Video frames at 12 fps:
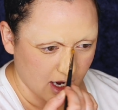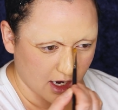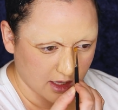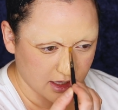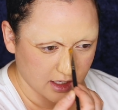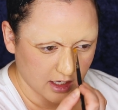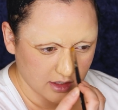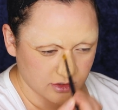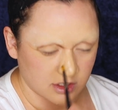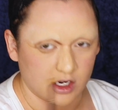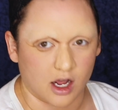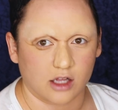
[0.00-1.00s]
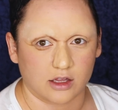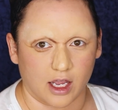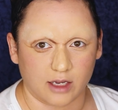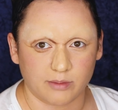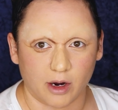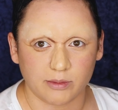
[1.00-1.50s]
And I think I used to not
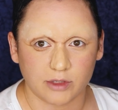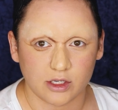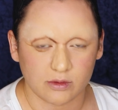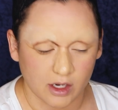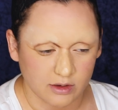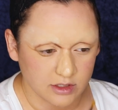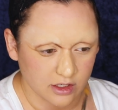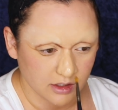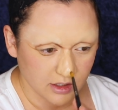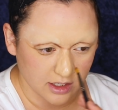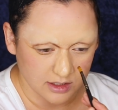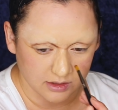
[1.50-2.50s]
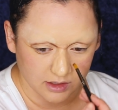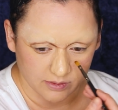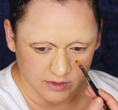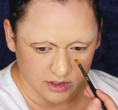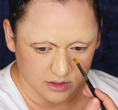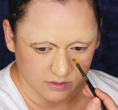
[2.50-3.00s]
like barbecue when I was younger because it
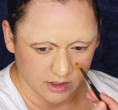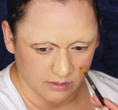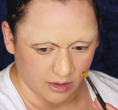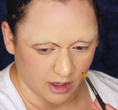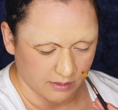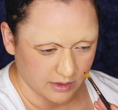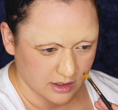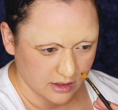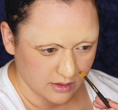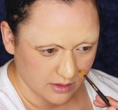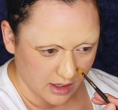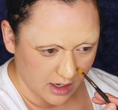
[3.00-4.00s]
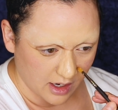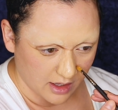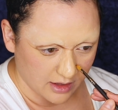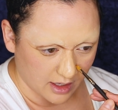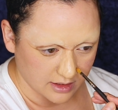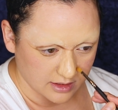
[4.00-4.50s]
was sweet barbecue
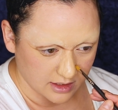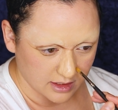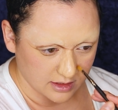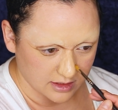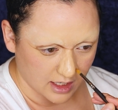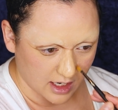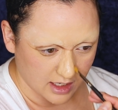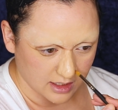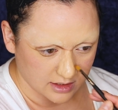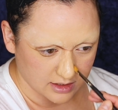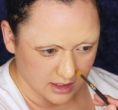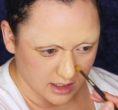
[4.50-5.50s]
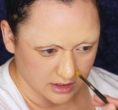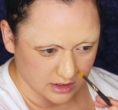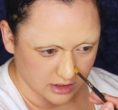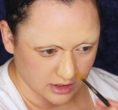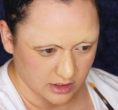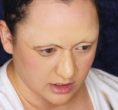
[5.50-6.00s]
that didn't taste as
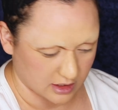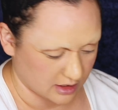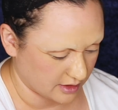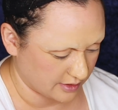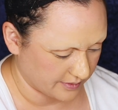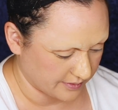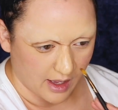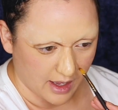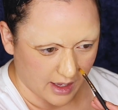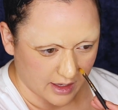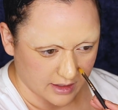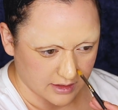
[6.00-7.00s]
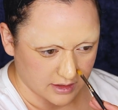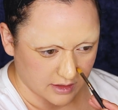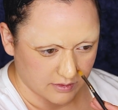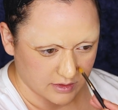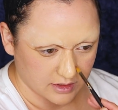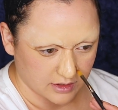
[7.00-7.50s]
good as,
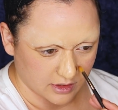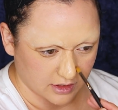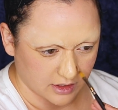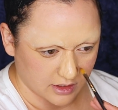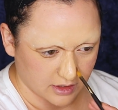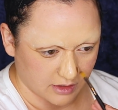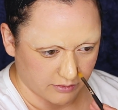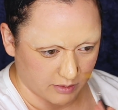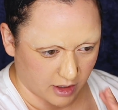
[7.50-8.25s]
it wasn't good enough